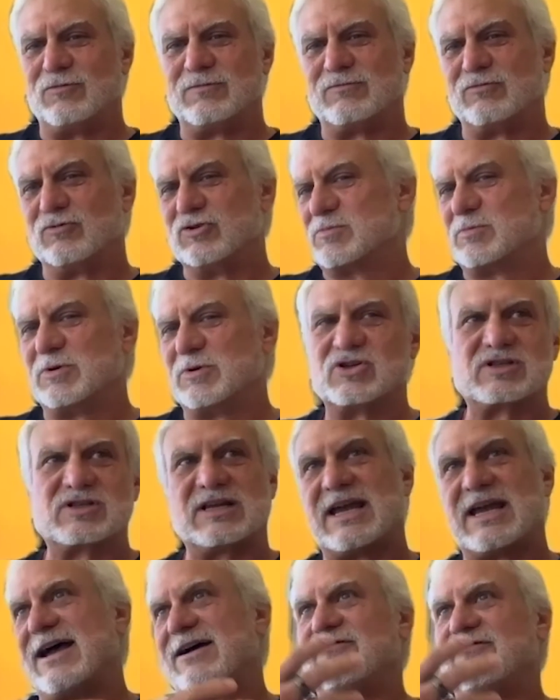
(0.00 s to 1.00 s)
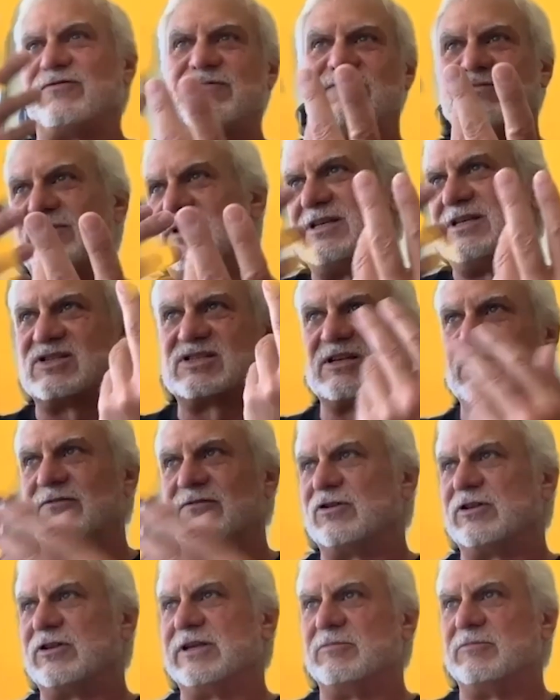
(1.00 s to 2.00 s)
We're supposed to have these
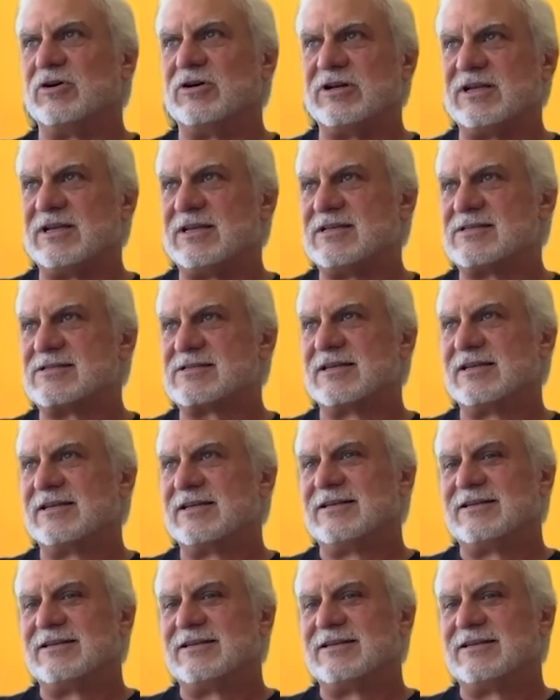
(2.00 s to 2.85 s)
civil liberties.